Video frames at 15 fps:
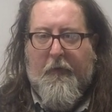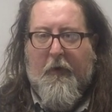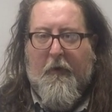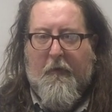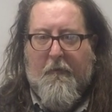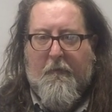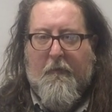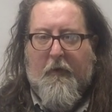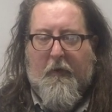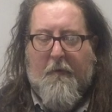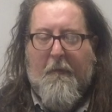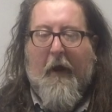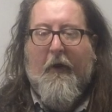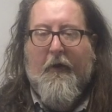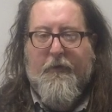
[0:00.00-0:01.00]
the,
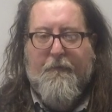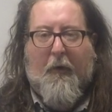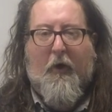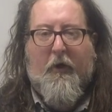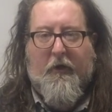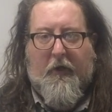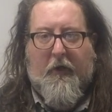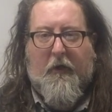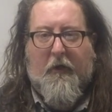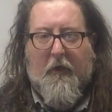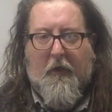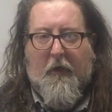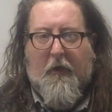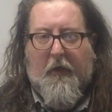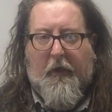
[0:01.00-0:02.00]
the marriage partner
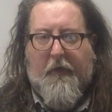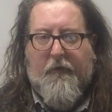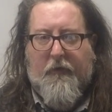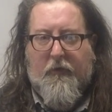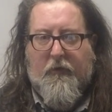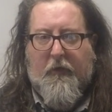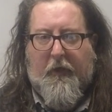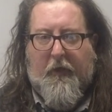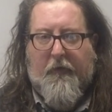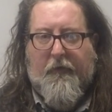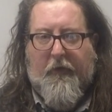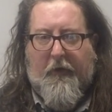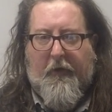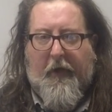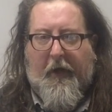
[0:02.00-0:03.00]
is usually
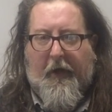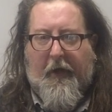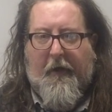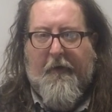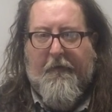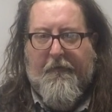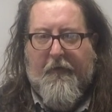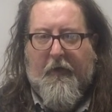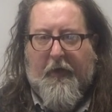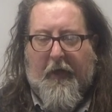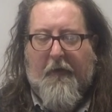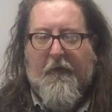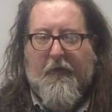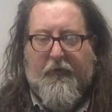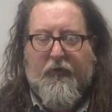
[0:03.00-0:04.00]
considered to have,
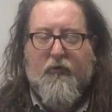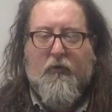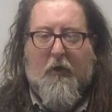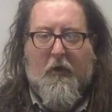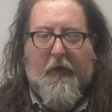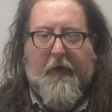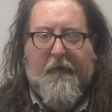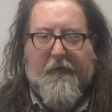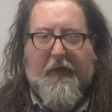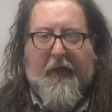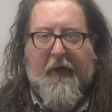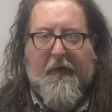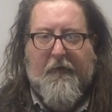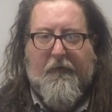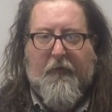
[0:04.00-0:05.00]
again, the strongest
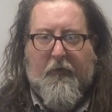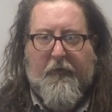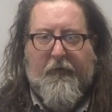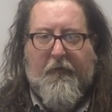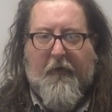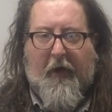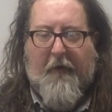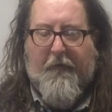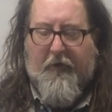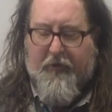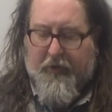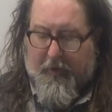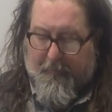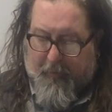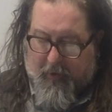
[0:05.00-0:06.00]
case for
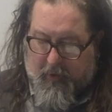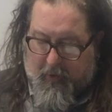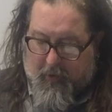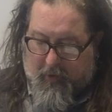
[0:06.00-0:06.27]
survivorship.